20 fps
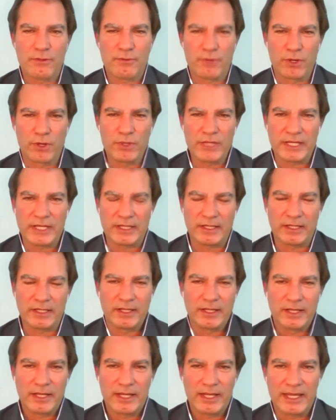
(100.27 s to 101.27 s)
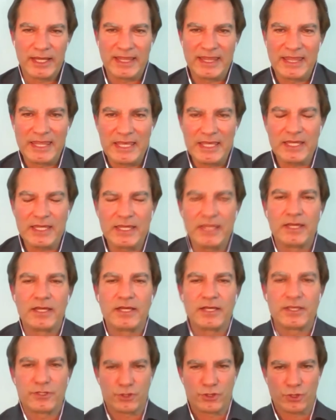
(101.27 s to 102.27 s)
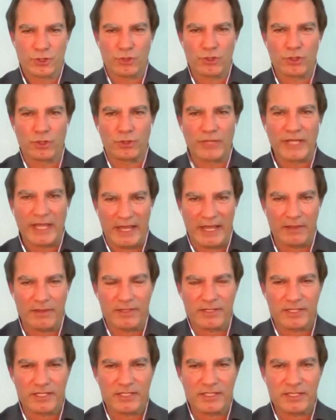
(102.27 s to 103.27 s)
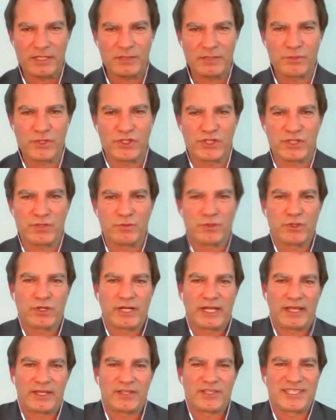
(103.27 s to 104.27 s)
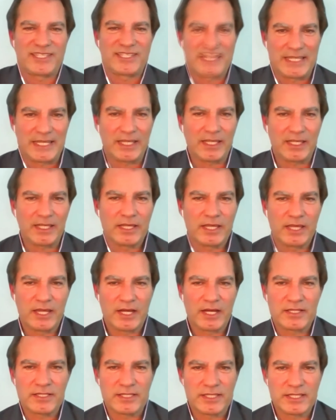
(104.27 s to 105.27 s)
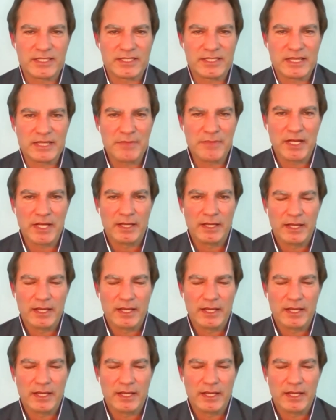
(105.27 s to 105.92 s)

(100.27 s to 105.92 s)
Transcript: thrown in the so-called health system, which is more like a sick care system,